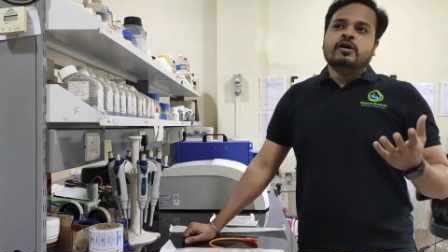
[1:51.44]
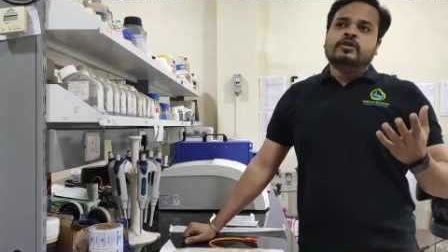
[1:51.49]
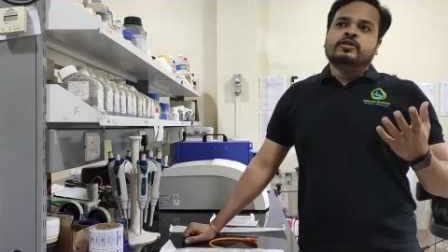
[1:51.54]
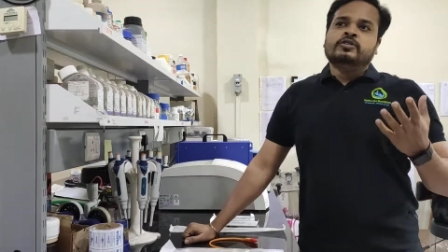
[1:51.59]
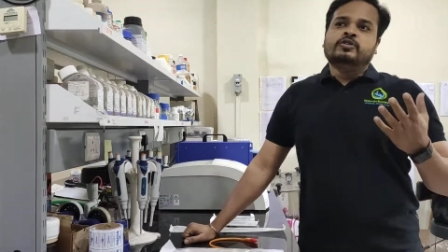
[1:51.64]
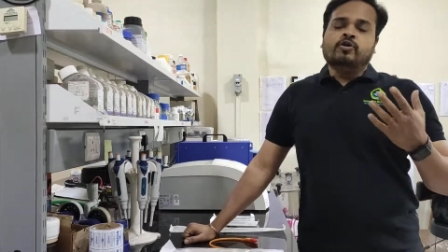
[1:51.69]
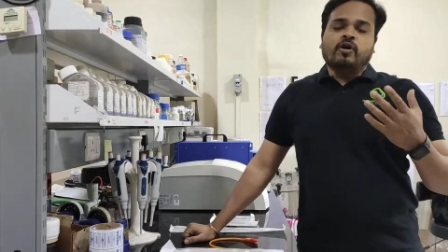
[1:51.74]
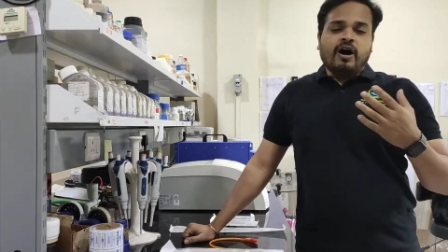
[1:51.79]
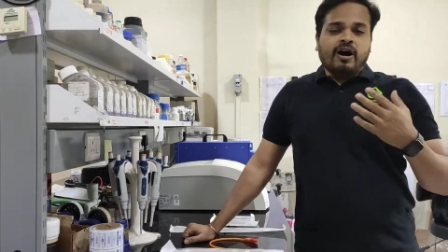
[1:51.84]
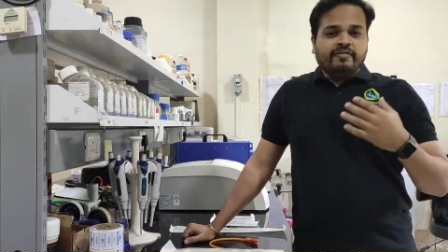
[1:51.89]

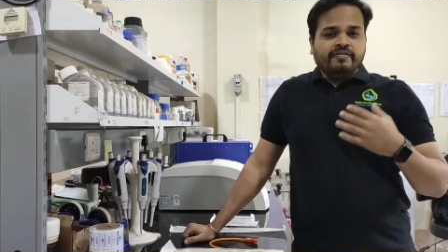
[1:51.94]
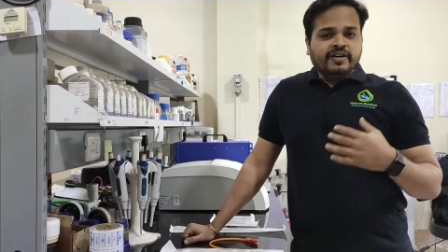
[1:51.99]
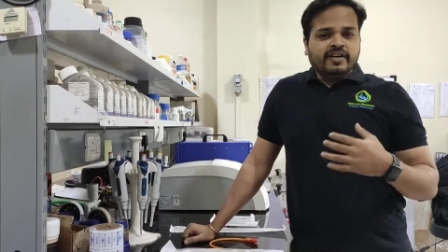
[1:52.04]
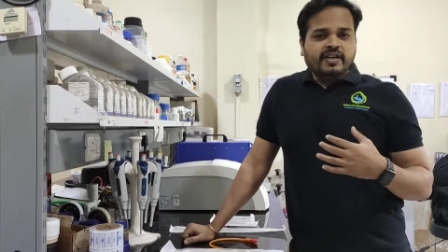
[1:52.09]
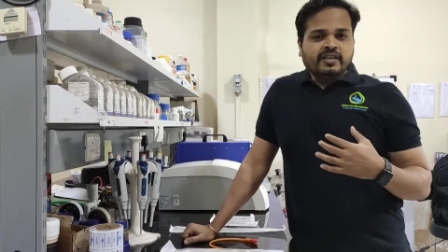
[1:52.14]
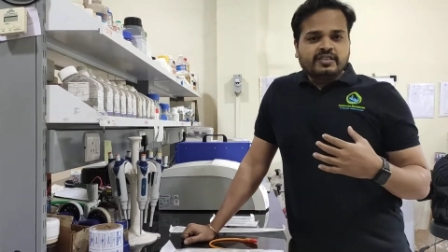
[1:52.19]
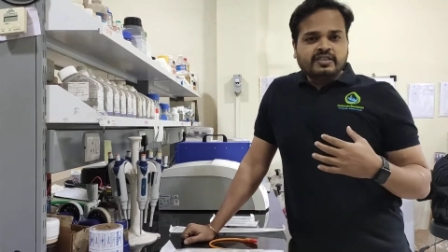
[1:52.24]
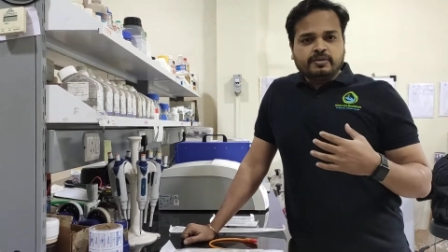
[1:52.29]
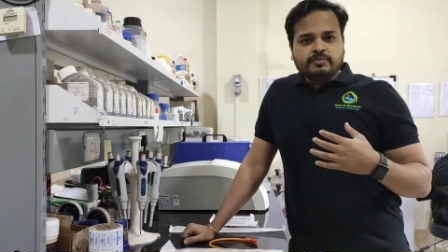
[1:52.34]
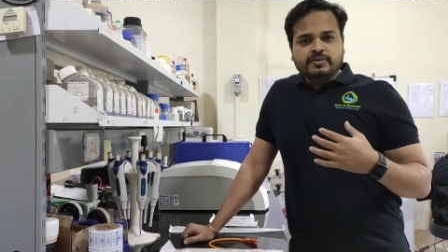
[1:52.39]
So our
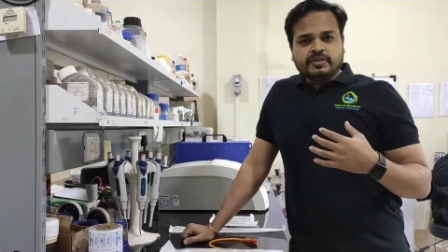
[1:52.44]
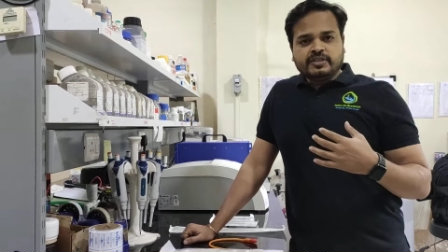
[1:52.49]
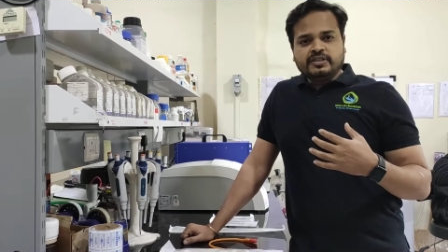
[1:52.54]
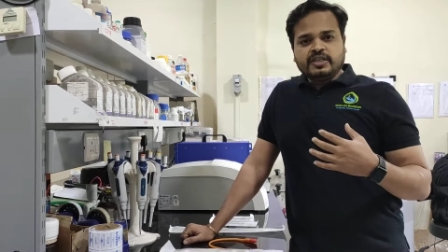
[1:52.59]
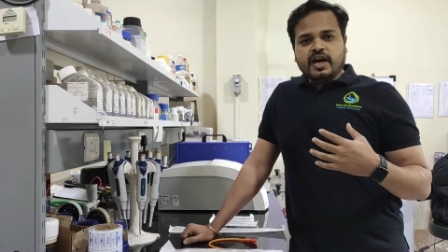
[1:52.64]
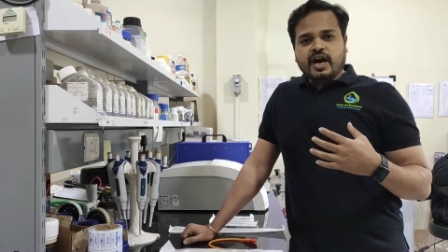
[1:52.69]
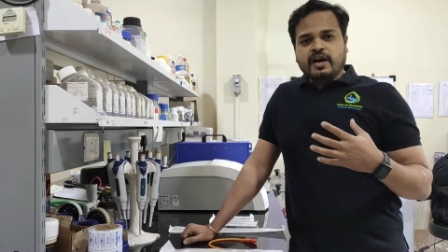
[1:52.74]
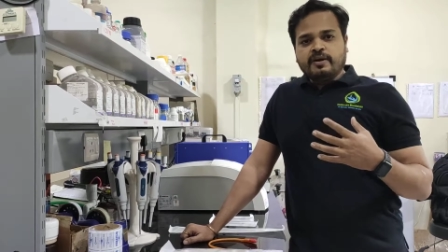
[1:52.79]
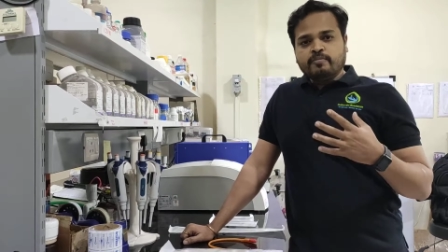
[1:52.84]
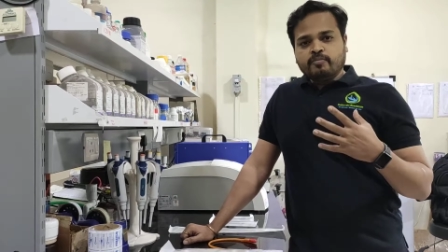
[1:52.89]
customers
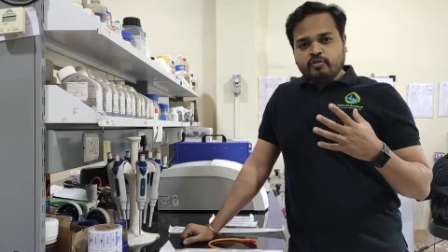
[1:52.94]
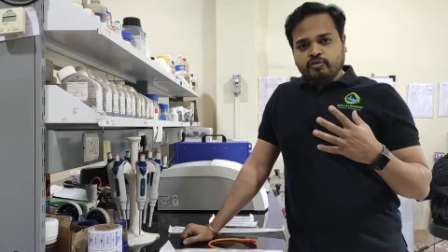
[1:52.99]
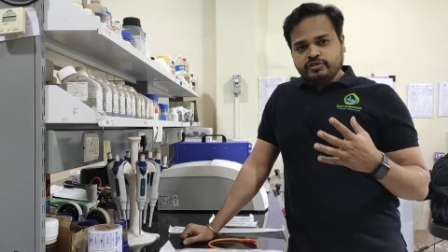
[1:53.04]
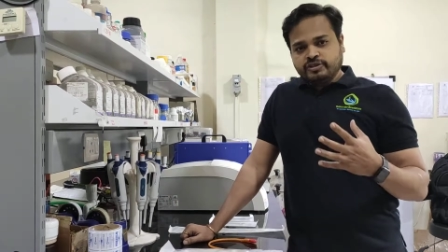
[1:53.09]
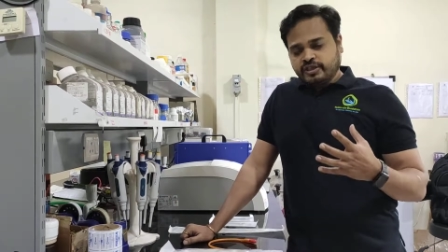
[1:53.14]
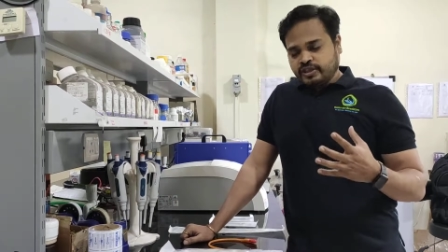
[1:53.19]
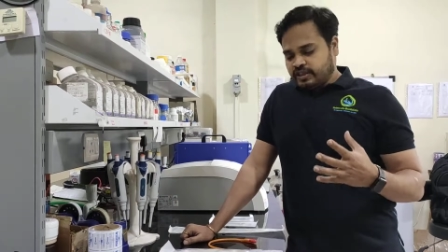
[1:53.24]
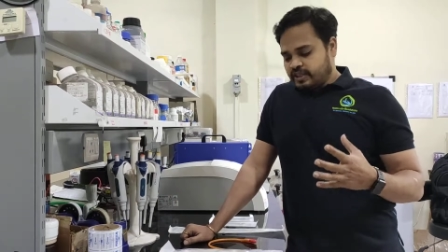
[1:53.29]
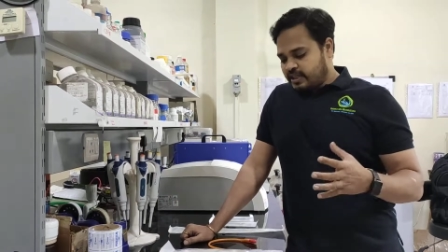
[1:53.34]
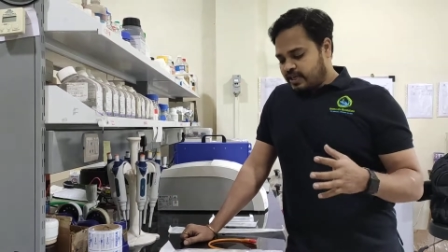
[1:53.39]
are
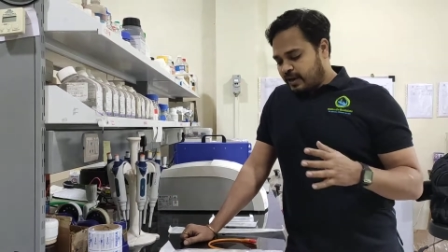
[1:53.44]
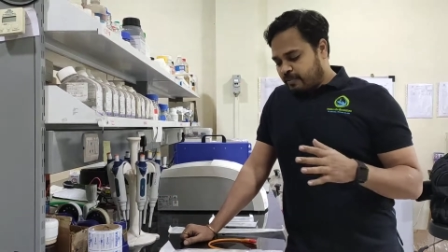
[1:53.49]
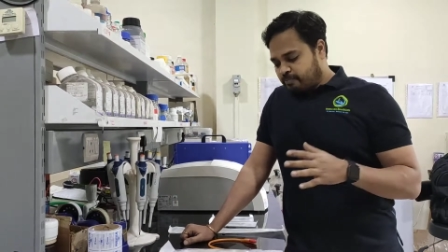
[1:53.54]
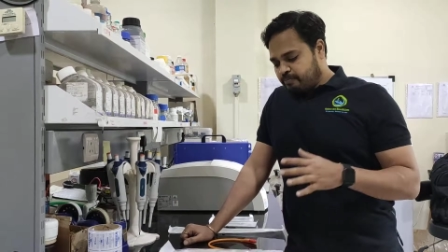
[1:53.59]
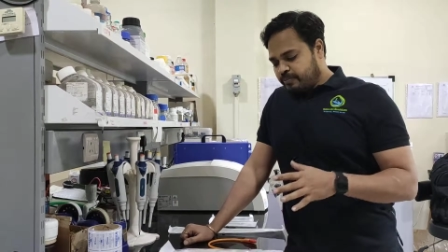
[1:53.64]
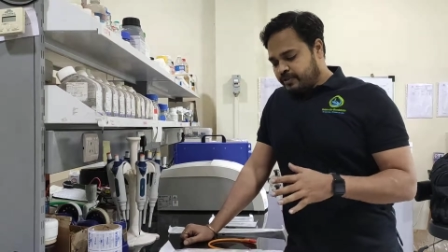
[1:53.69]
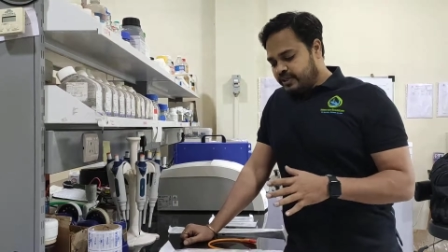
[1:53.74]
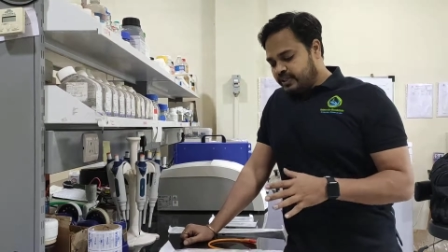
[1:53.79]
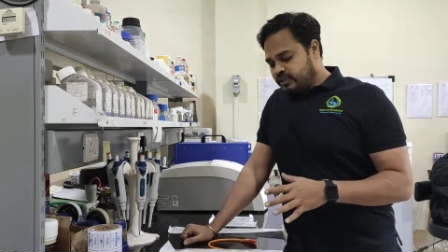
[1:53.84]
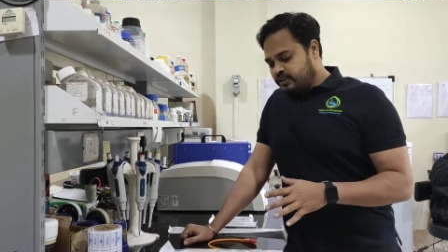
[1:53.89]
mostly the
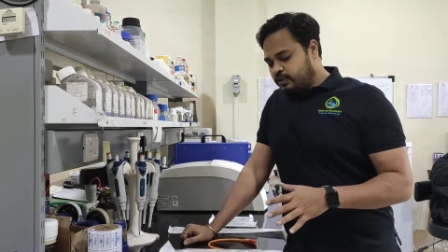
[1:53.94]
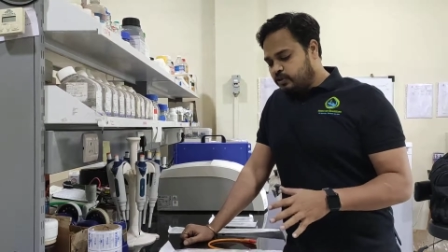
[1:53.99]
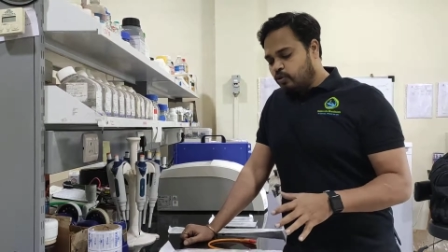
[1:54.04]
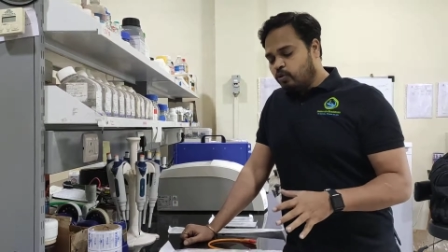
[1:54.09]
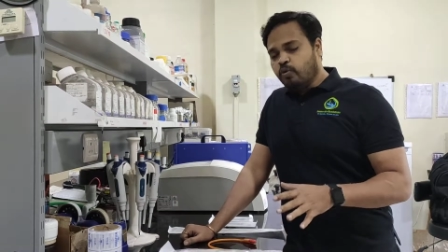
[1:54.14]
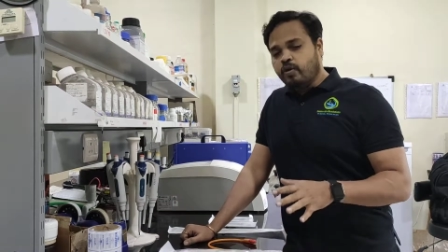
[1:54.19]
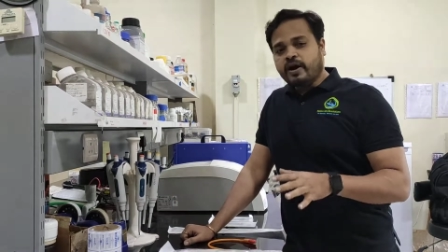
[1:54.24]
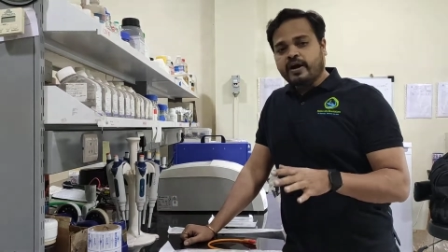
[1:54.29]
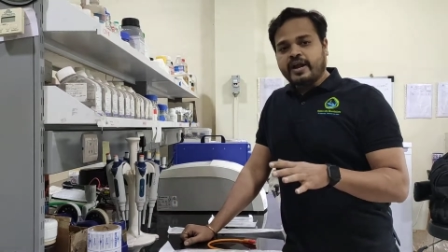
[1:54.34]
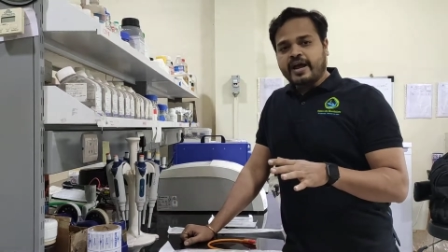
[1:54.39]
companies
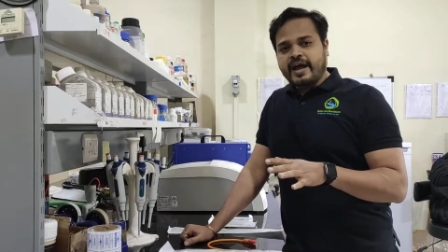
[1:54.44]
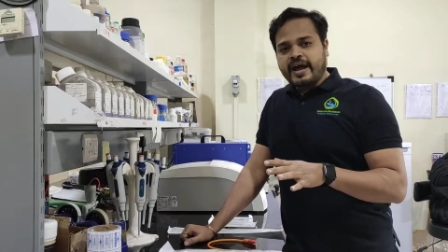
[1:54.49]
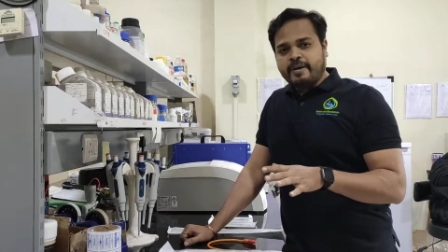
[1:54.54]
who are